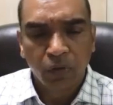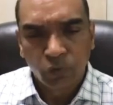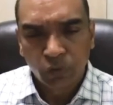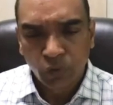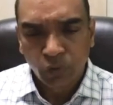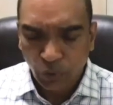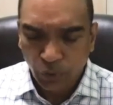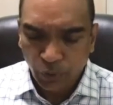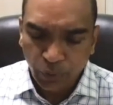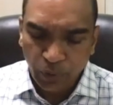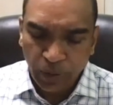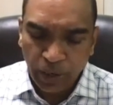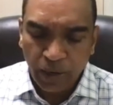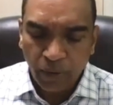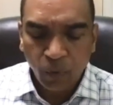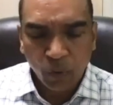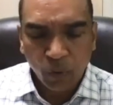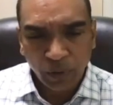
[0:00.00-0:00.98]
So you
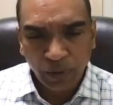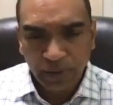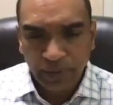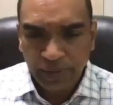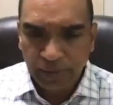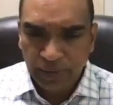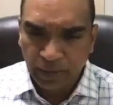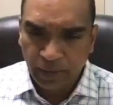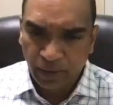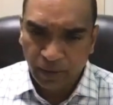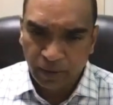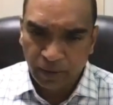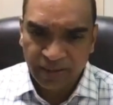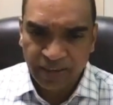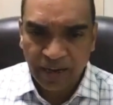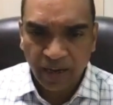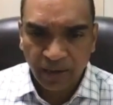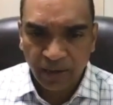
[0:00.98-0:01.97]
have already
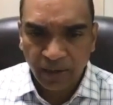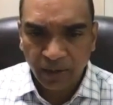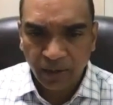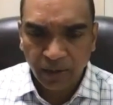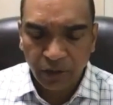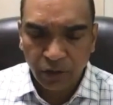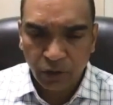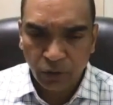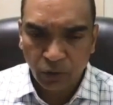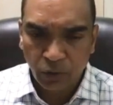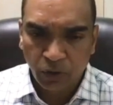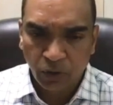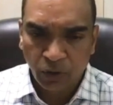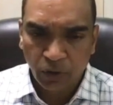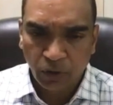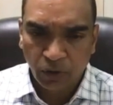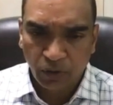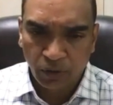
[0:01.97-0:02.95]
started this
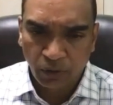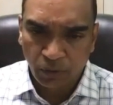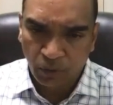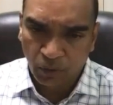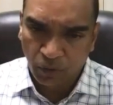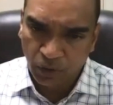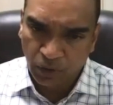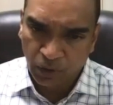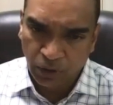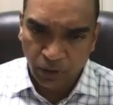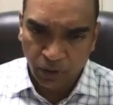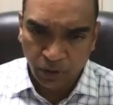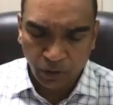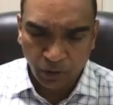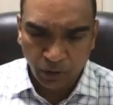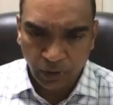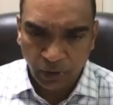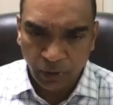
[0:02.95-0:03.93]

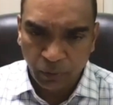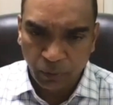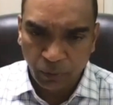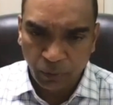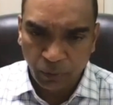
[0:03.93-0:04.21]
in